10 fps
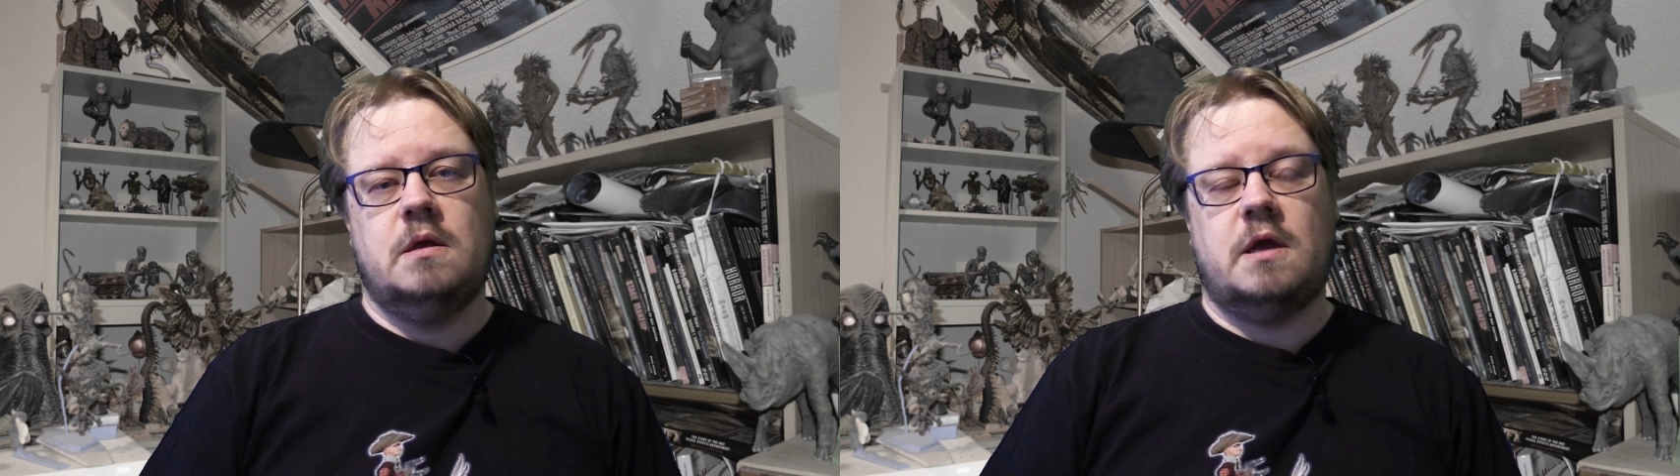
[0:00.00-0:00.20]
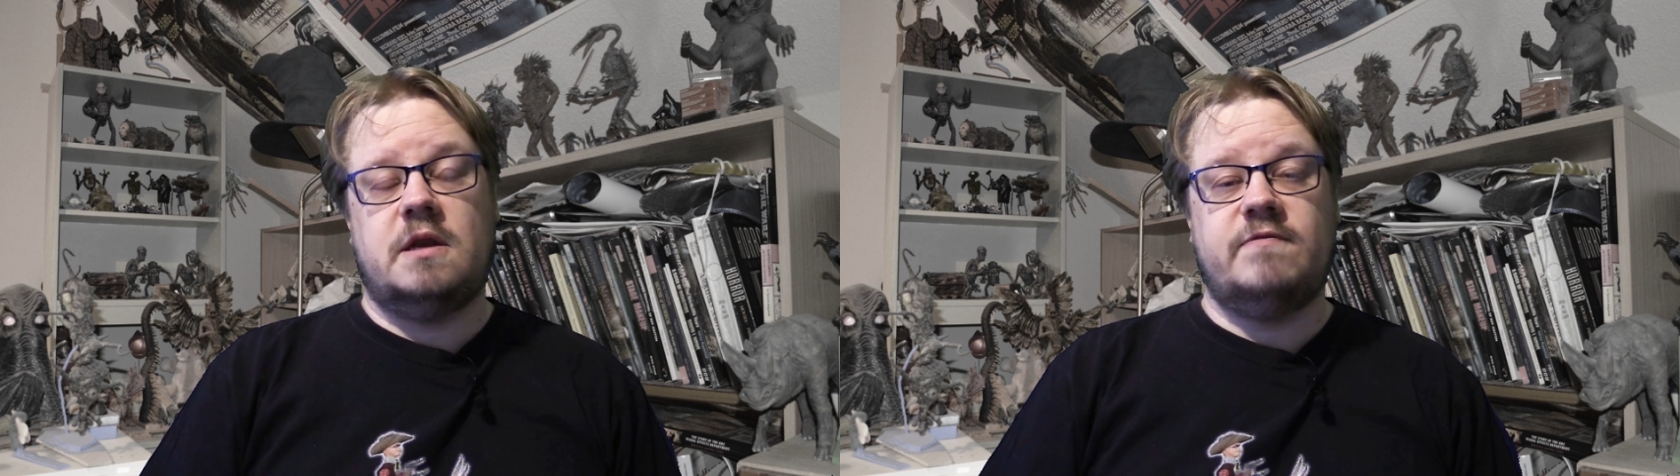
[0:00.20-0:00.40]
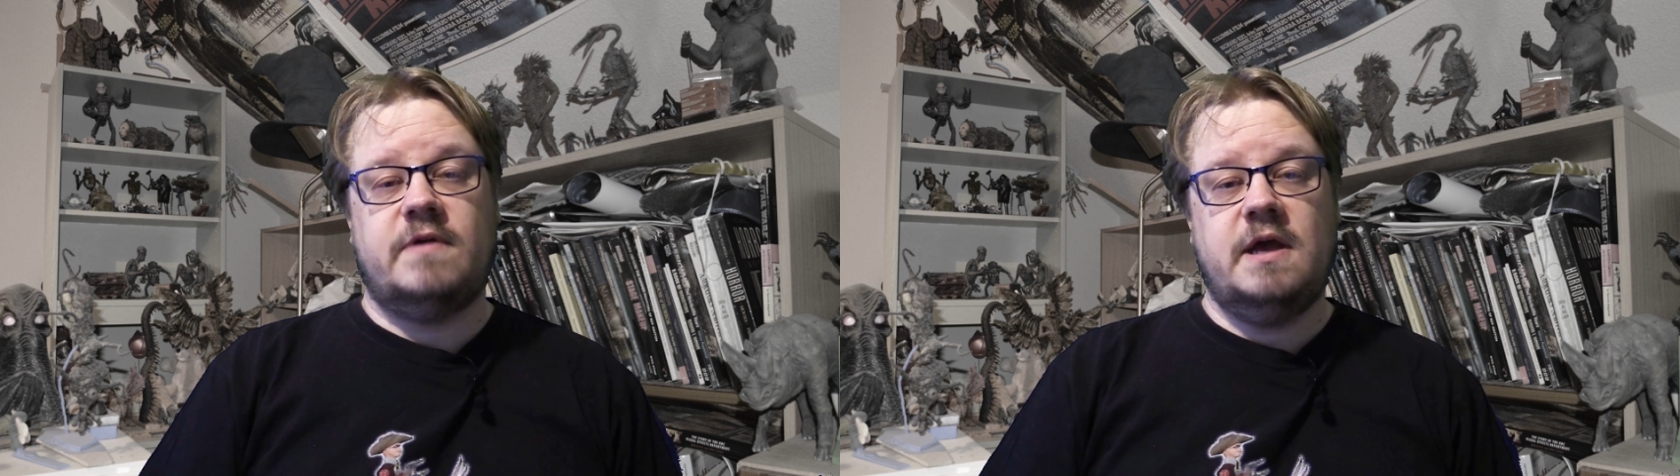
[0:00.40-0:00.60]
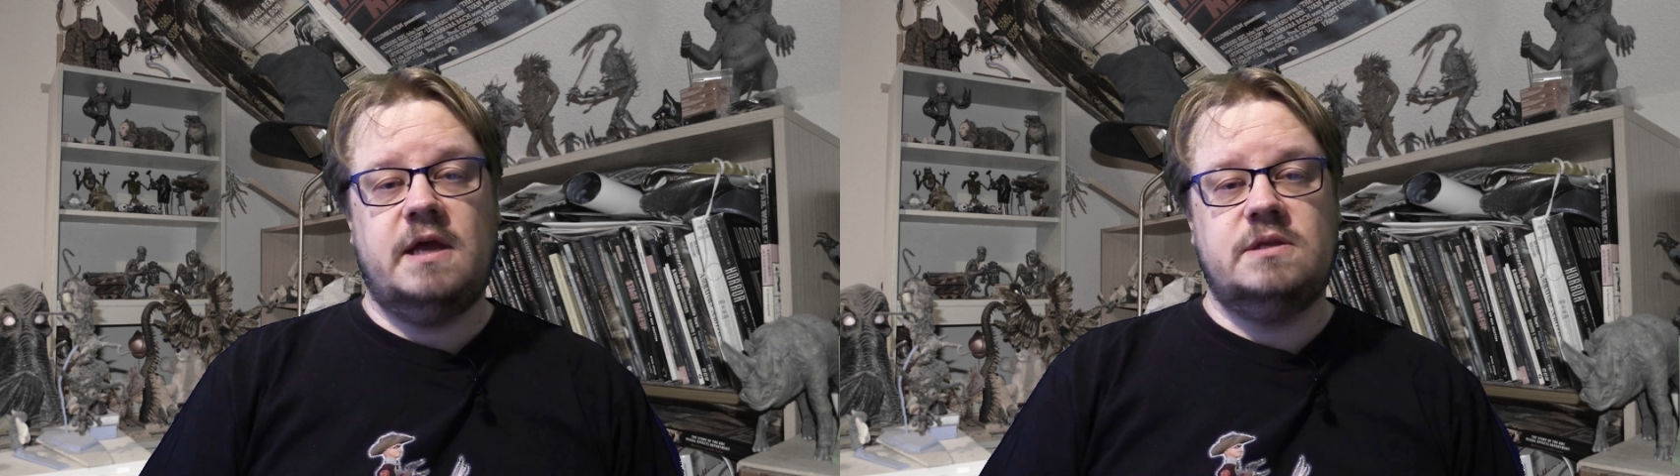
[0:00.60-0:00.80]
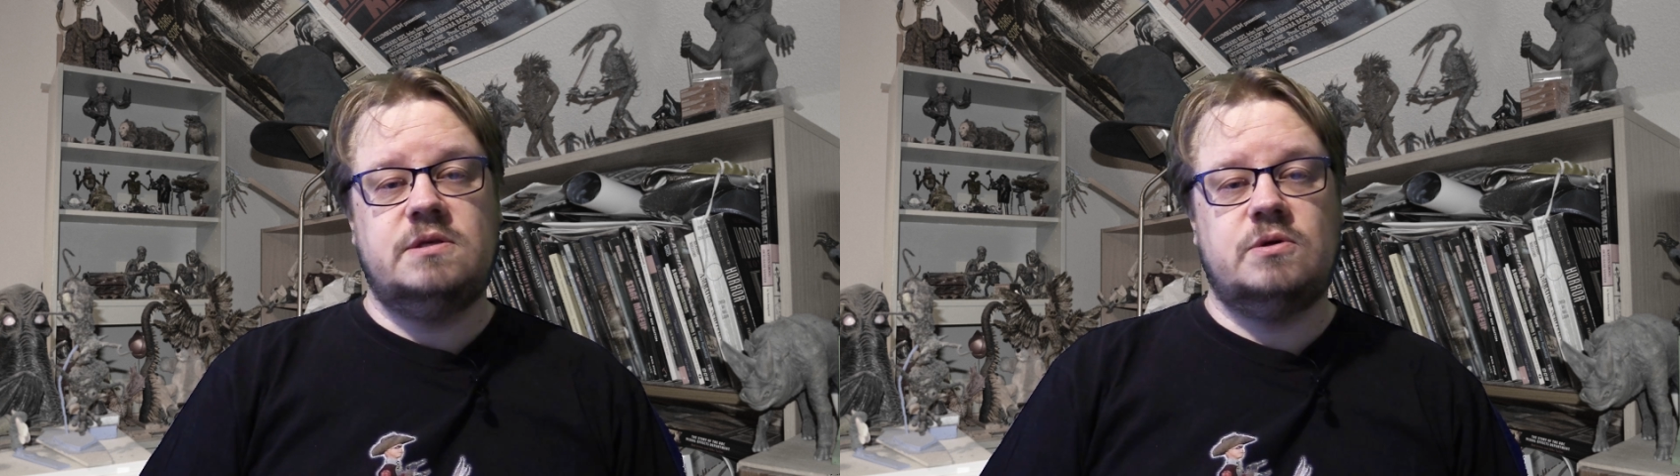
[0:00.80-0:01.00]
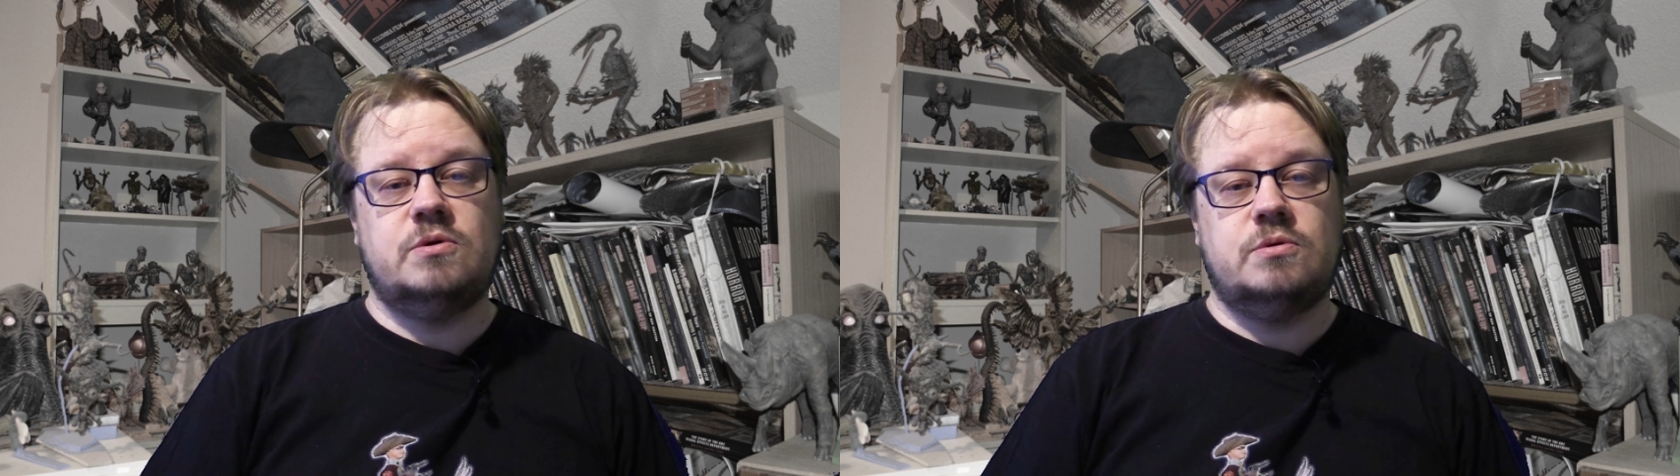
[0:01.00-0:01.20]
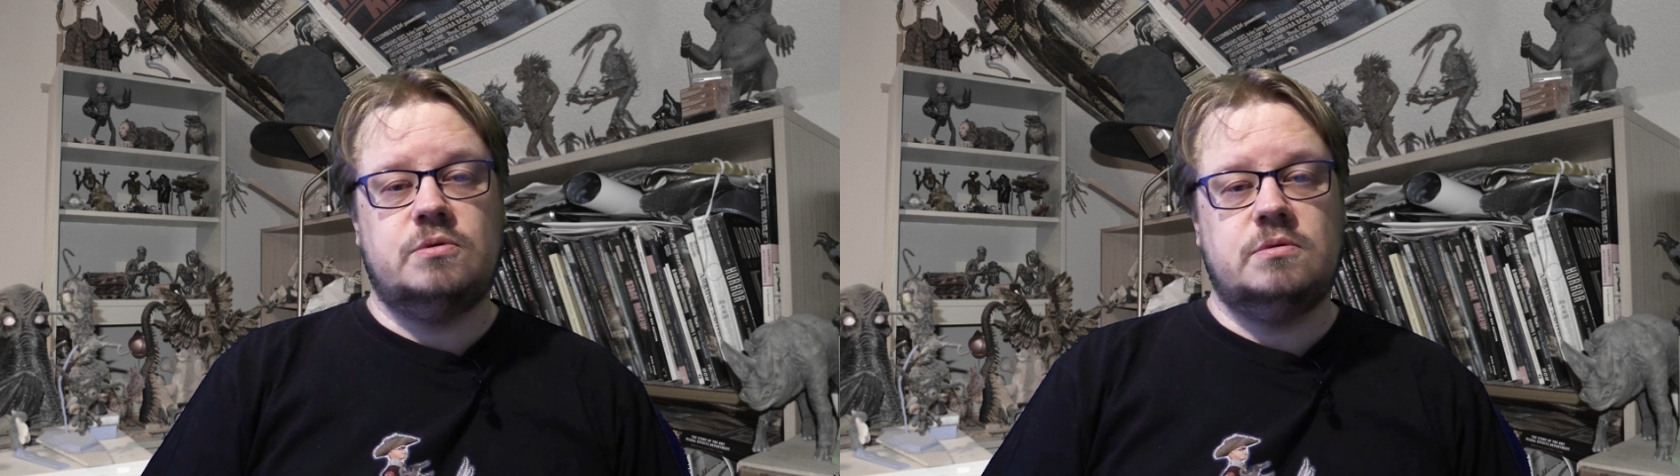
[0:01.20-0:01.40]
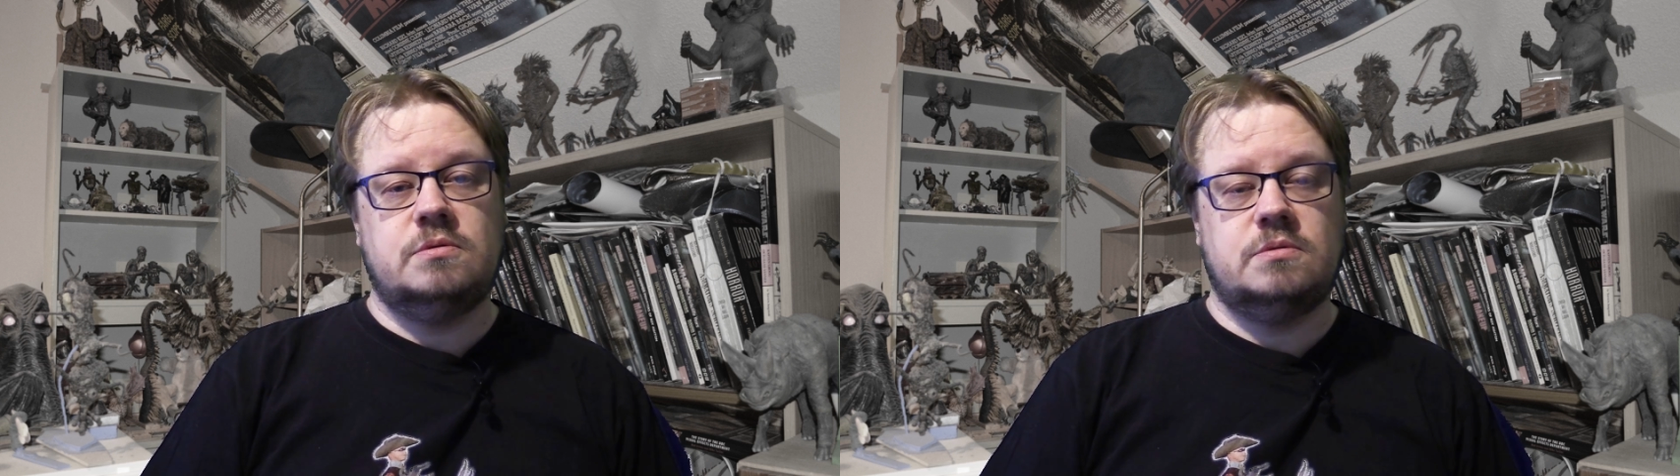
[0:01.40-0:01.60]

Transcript: And if I had to